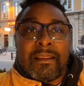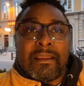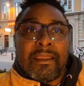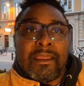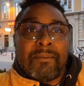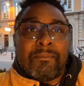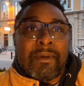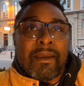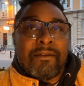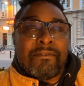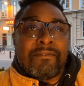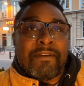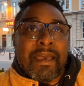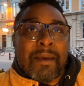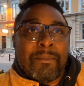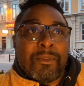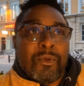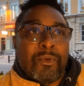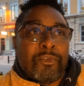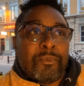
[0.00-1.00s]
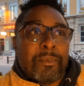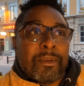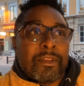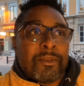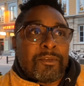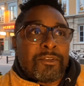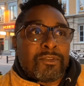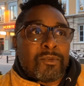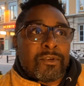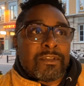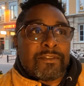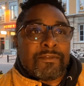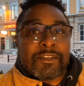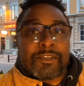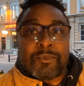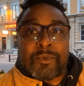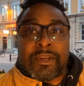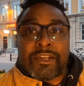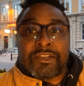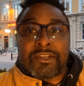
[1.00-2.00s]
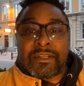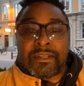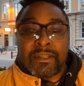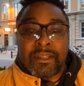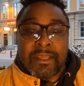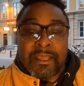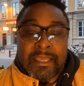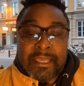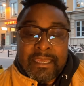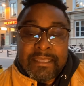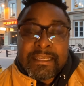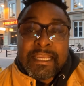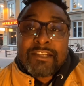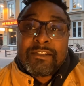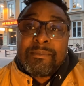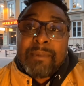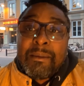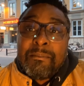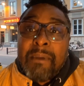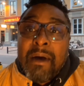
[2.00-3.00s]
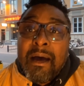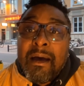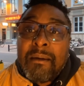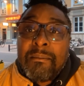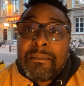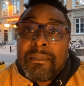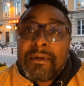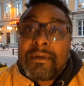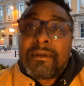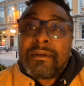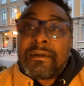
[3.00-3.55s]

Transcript: in my family who's been a source of inspiration is actually my mom.